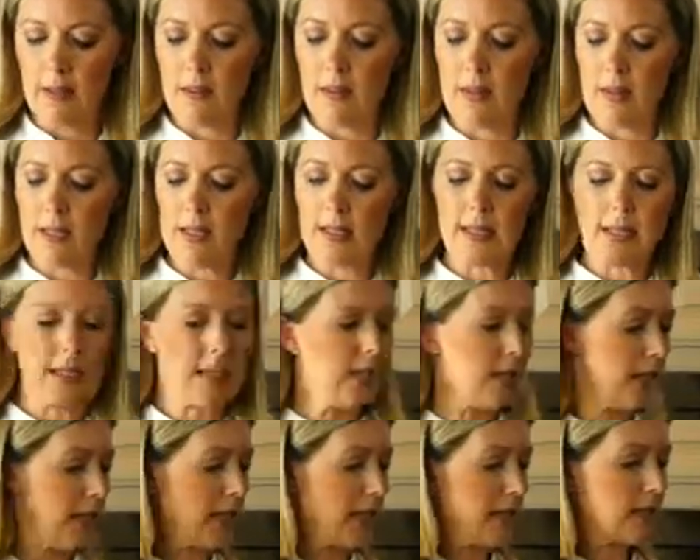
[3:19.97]
this
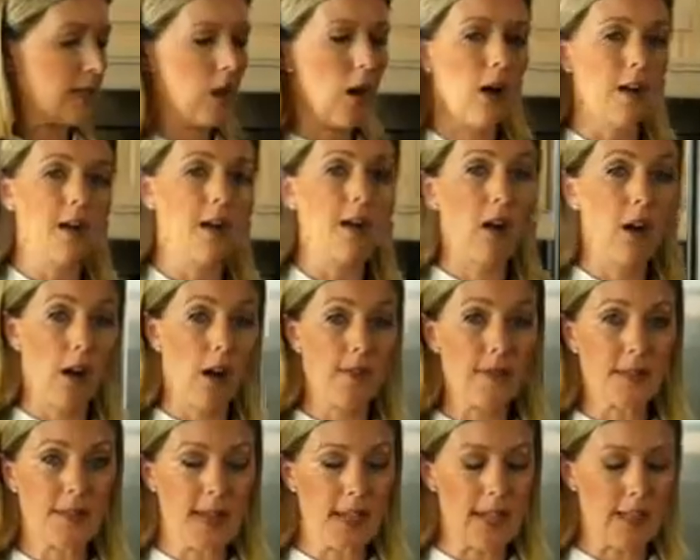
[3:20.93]
is called an
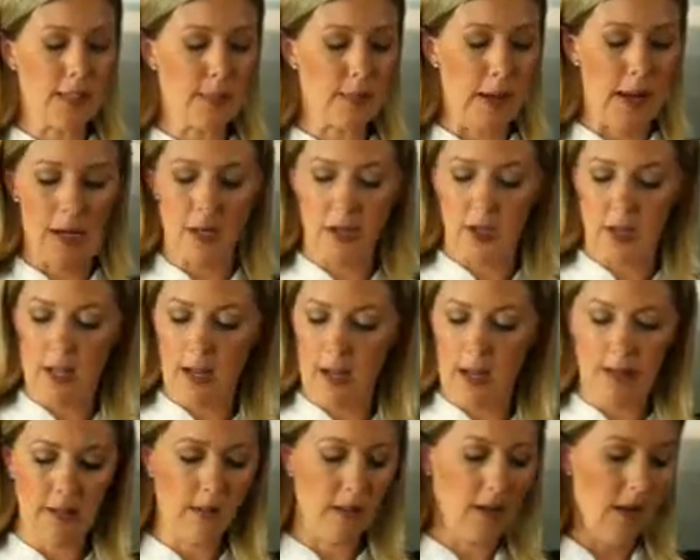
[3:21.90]
offset
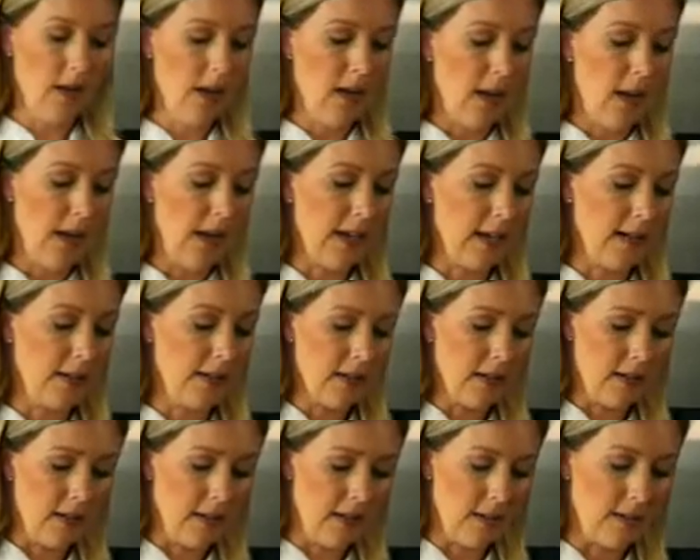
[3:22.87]
spatula, and
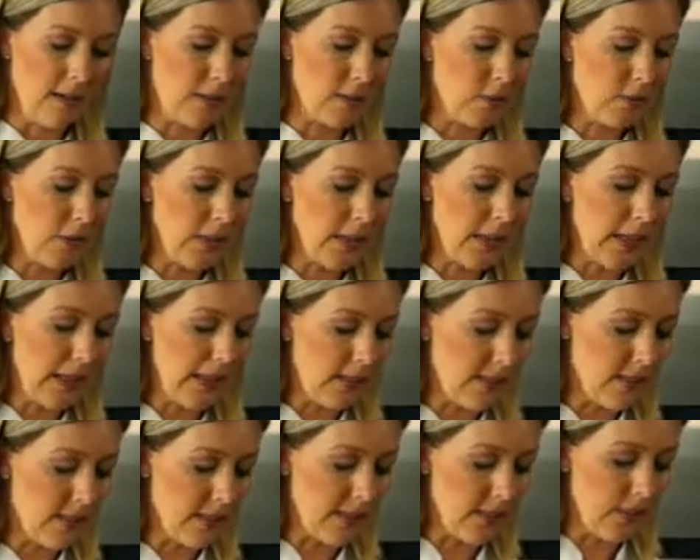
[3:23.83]
it's really
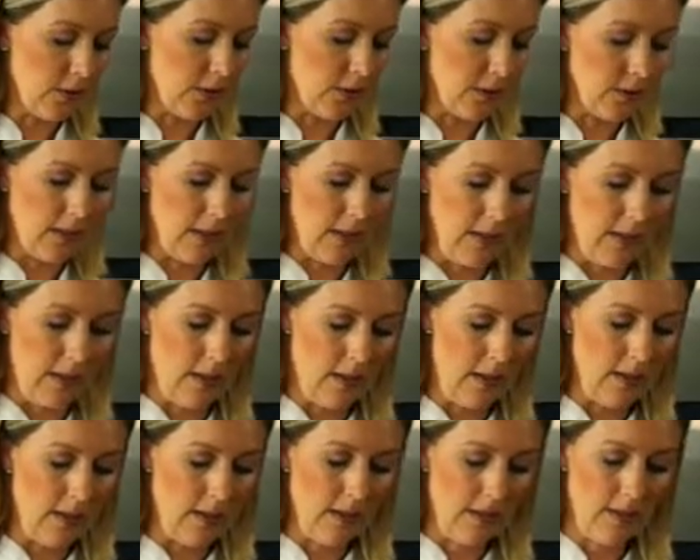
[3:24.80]
useful
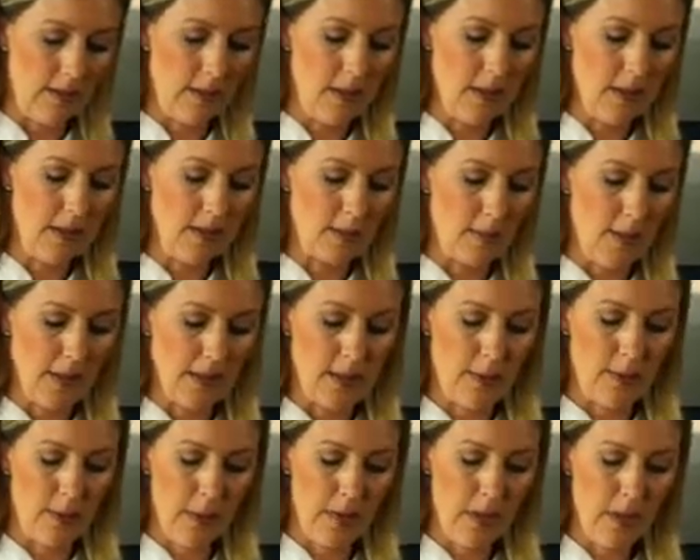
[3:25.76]
in this
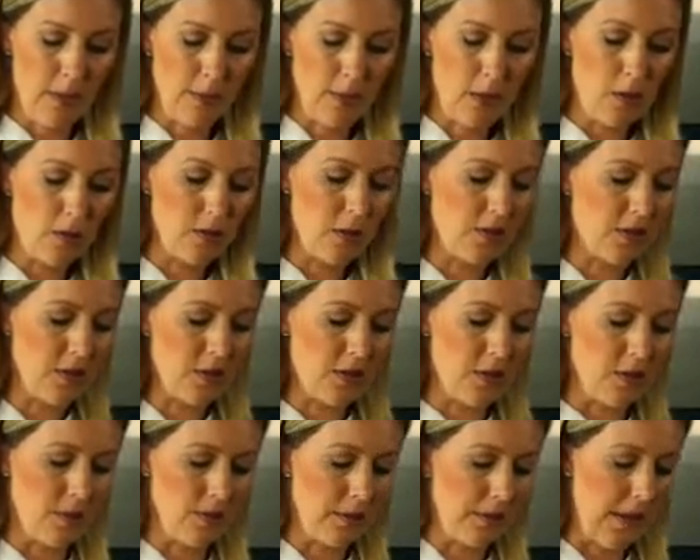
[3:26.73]
recipe, but you could just
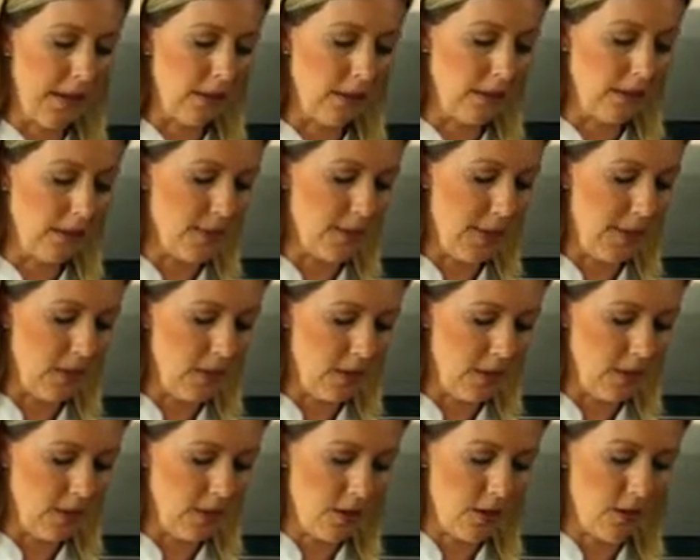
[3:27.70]
use a regular
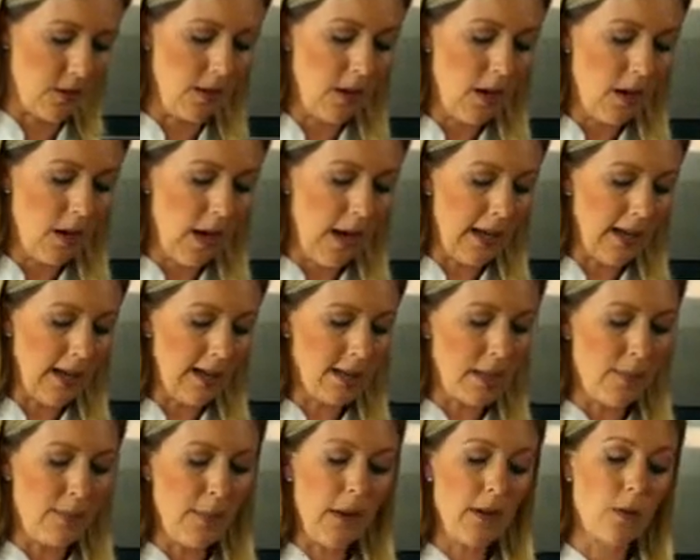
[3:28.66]
spatula too. I like
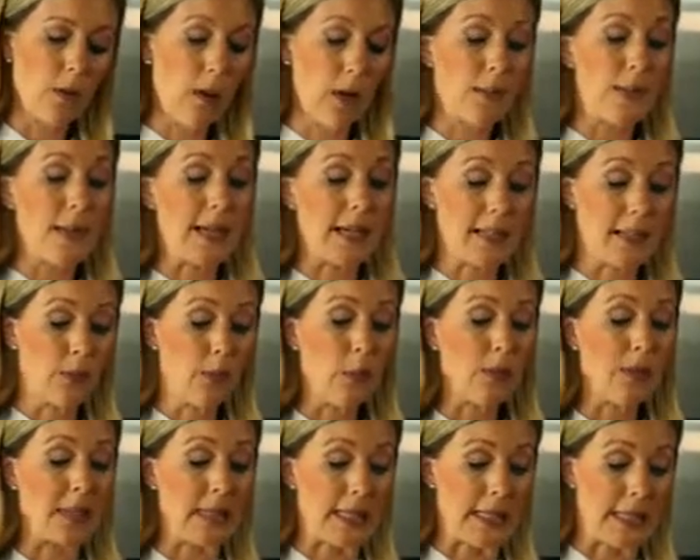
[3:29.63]
the metal one because it
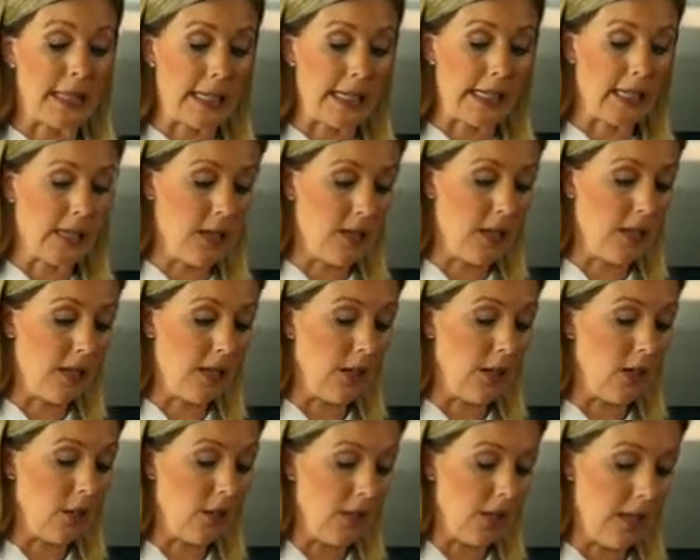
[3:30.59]
won't stick to the
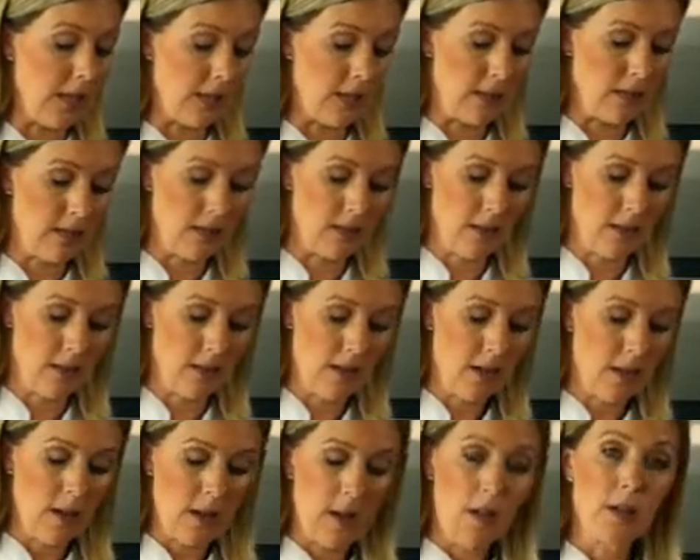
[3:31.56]
ingredients.
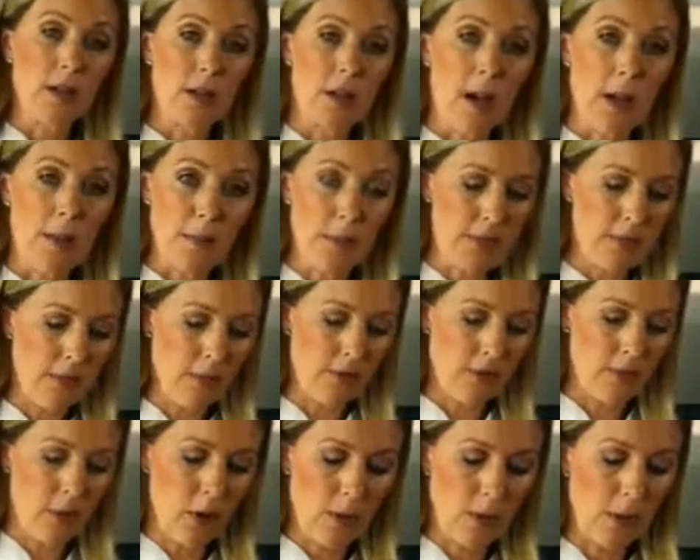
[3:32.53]
So I'm just going
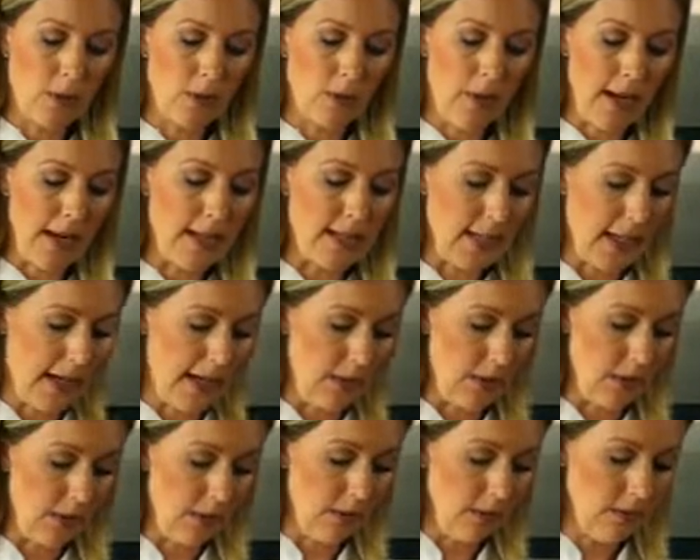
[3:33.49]
to form a
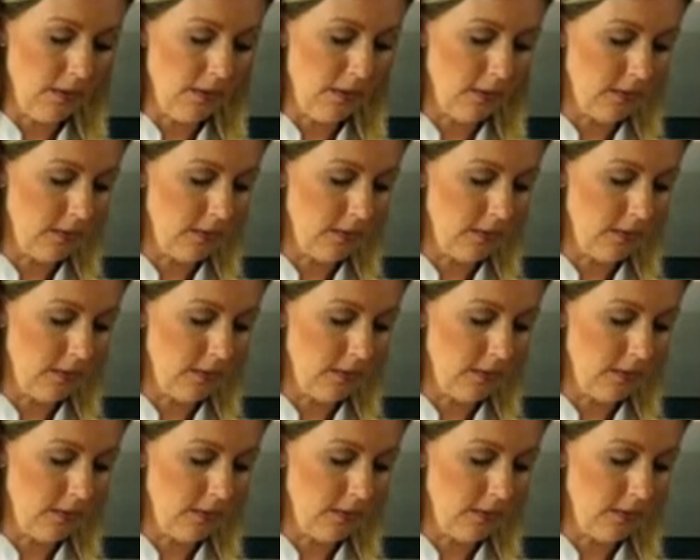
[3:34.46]
rectangle.